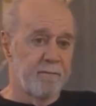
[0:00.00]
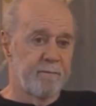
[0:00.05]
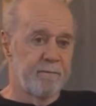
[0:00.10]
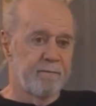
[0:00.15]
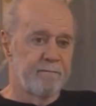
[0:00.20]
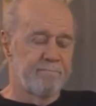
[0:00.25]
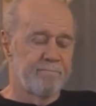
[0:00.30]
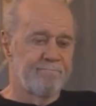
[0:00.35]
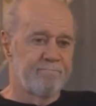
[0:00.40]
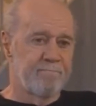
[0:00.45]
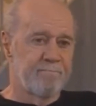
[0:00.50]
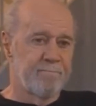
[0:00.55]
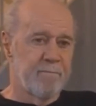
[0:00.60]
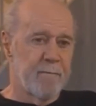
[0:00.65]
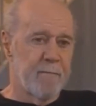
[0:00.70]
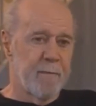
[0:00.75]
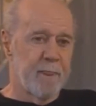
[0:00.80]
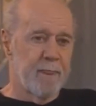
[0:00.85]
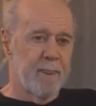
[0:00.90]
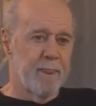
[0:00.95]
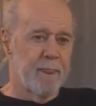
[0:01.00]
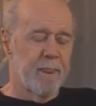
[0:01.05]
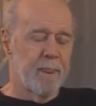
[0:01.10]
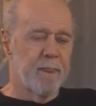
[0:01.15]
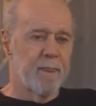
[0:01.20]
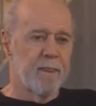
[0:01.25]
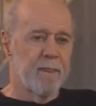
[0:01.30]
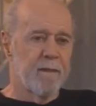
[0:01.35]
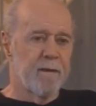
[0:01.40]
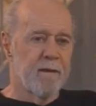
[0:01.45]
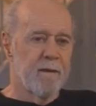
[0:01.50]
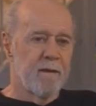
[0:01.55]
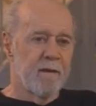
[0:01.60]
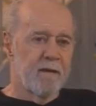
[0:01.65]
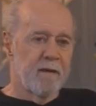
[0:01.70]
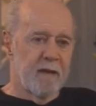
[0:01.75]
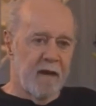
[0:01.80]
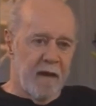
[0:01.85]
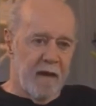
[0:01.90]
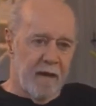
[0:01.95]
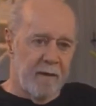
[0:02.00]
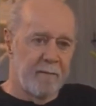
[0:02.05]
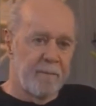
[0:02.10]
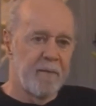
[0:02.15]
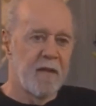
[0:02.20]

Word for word: Right, you found your identity. Yeah,